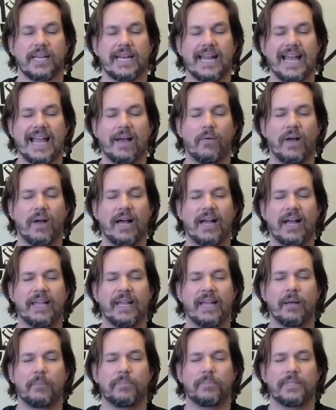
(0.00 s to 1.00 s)
And how high
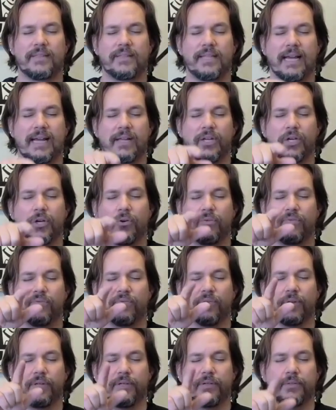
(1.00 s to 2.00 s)
up did that go
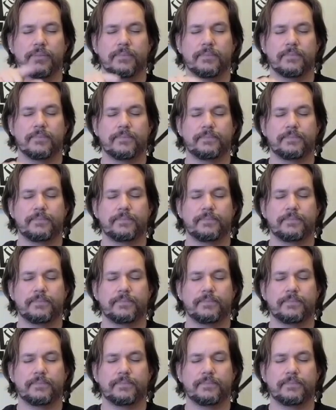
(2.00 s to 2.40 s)
for you?